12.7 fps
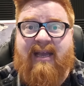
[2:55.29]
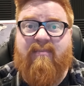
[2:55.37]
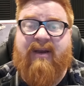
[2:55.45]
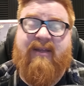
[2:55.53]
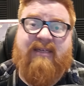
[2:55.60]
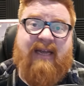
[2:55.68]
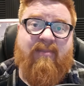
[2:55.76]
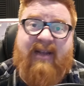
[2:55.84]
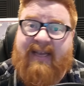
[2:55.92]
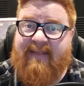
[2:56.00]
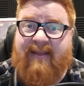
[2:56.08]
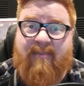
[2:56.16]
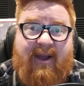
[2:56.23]
And by the time I
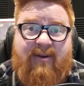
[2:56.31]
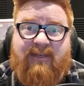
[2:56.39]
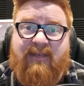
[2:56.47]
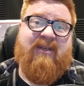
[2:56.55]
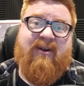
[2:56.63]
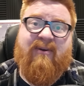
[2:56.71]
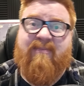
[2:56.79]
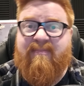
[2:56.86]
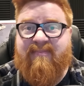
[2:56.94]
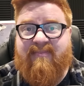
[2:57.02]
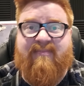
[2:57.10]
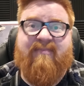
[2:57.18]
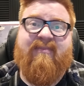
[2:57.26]
get them out, you know,
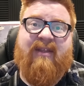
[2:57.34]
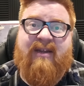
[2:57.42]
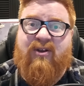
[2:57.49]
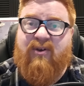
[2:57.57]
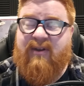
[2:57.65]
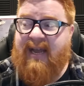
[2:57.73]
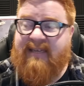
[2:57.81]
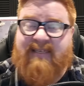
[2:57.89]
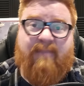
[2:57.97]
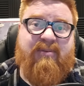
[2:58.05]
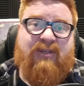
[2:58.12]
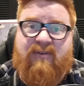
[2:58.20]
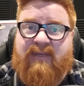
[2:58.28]
the next
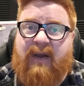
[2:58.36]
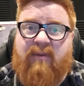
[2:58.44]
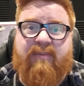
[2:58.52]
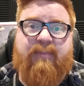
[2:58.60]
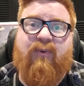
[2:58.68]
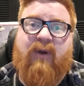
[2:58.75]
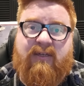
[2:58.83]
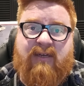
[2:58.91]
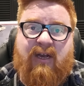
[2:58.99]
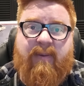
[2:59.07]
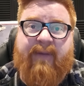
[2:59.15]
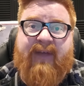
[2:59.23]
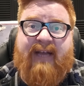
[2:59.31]
episode's out and people want to talk
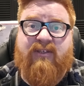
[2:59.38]
about that.